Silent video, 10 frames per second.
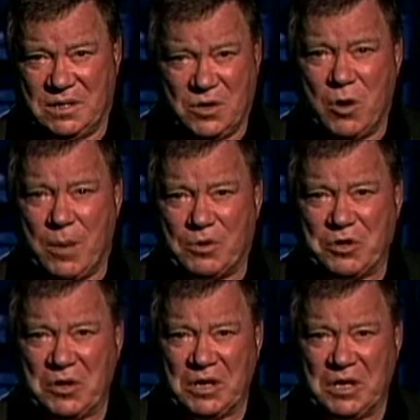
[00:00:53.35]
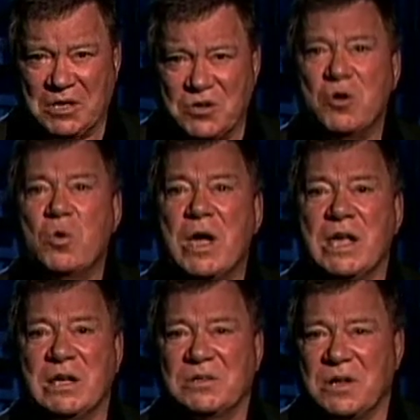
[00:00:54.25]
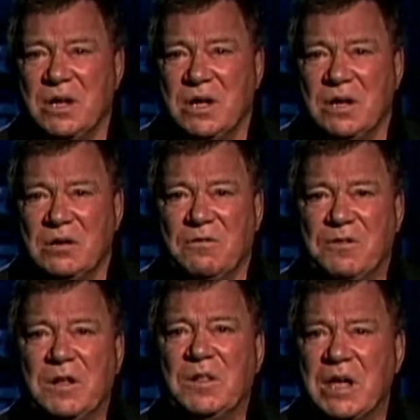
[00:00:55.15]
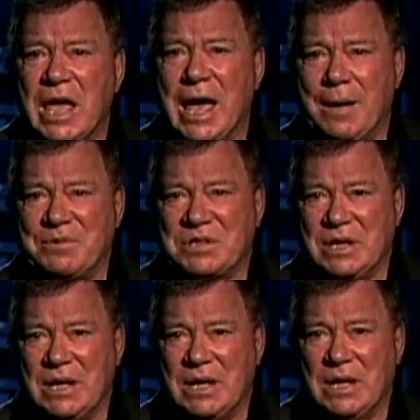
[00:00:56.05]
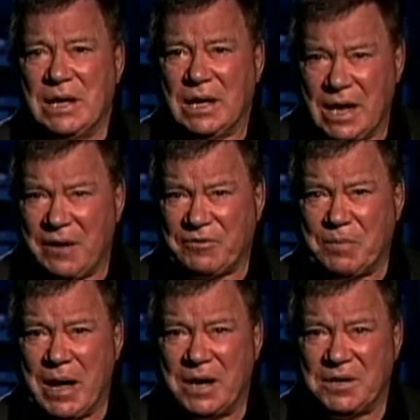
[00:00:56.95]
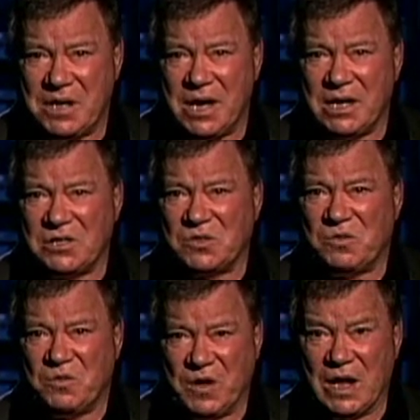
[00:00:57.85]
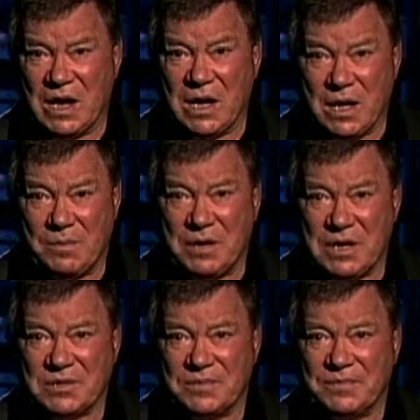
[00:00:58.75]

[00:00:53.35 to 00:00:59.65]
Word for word: new opportunities, new ways to fill the gaps left by today's failing companies.